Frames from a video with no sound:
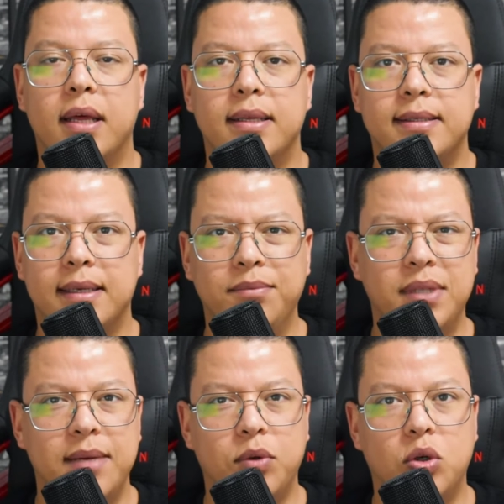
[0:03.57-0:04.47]
Some
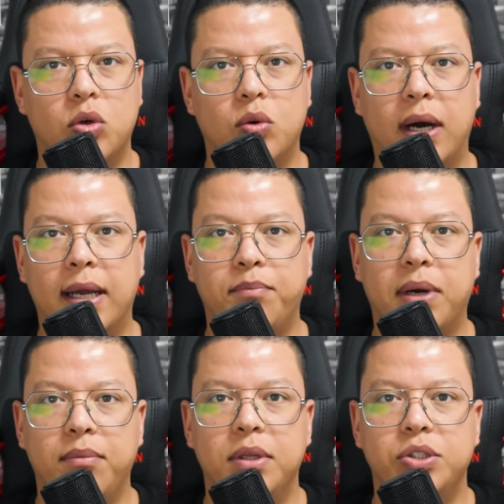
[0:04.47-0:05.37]
time ago I
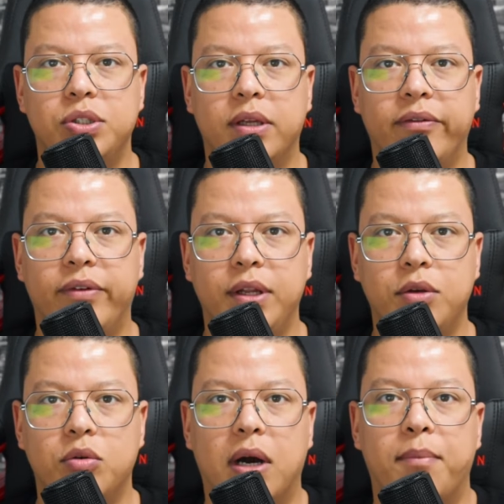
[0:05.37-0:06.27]
published a
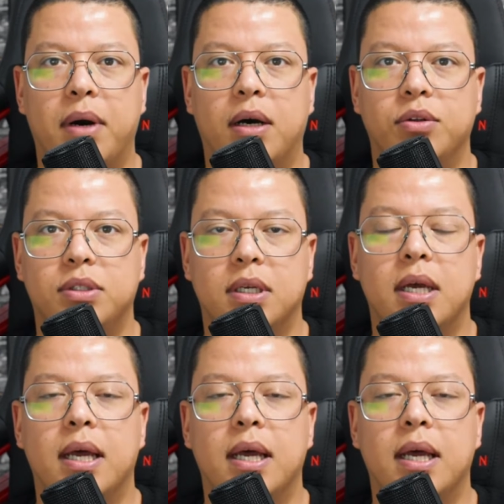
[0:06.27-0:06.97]
video about